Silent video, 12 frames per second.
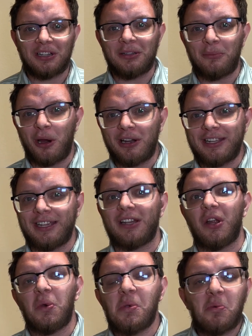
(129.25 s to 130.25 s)
on the
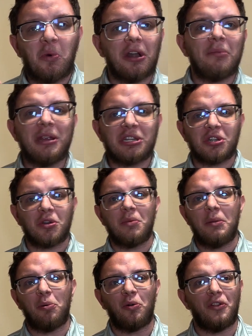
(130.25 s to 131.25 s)
market, we wanna make sure
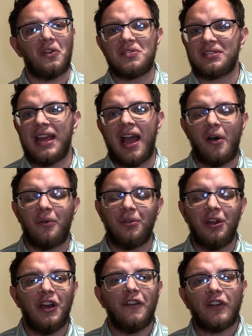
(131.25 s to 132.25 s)
we pull those
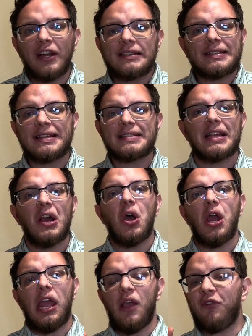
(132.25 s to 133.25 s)
down. For instance,
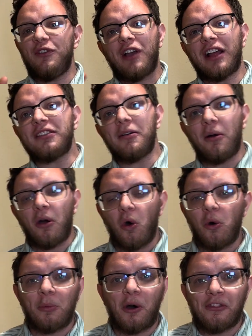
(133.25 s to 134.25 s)
if we've got the
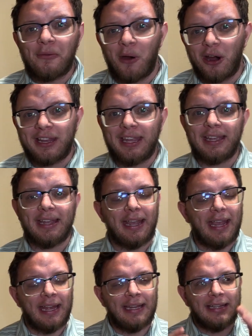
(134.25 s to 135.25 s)
home on the market
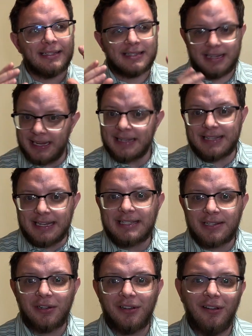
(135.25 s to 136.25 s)
and it's
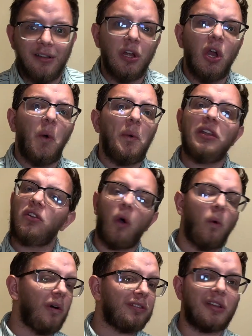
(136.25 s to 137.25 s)
Easter, we
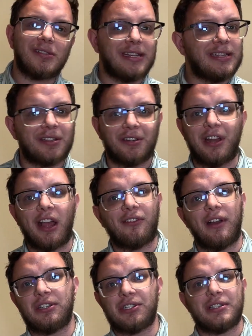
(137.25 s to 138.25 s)
don't want those Easter
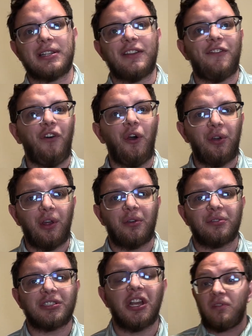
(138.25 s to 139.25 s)
decorations in the
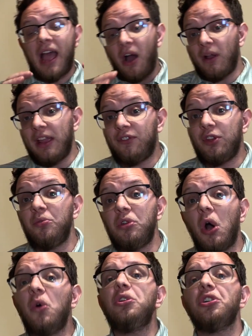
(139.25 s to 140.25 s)
photos. Now, if you
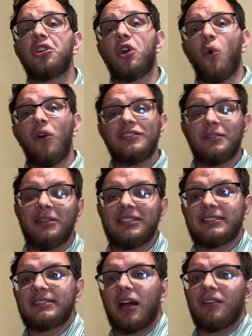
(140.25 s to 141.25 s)
know you're going to be
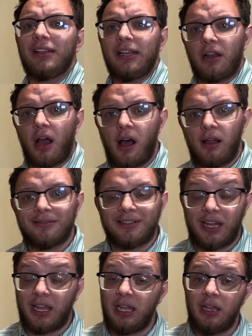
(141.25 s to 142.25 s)
selling in a
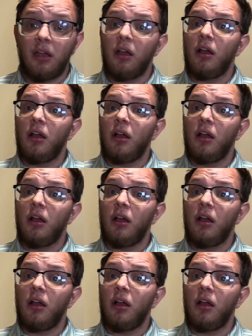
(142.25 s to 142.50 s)
holiday,